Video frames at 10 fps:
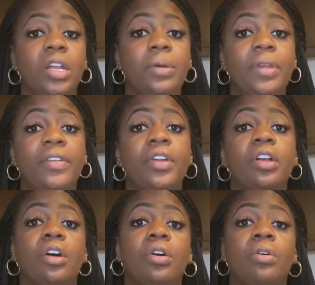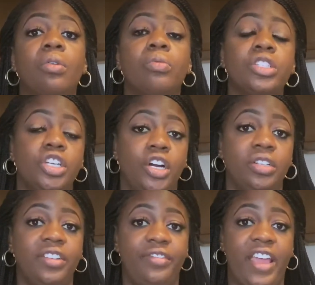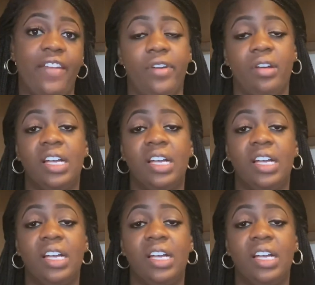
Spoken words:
wanna be able to go return the favor.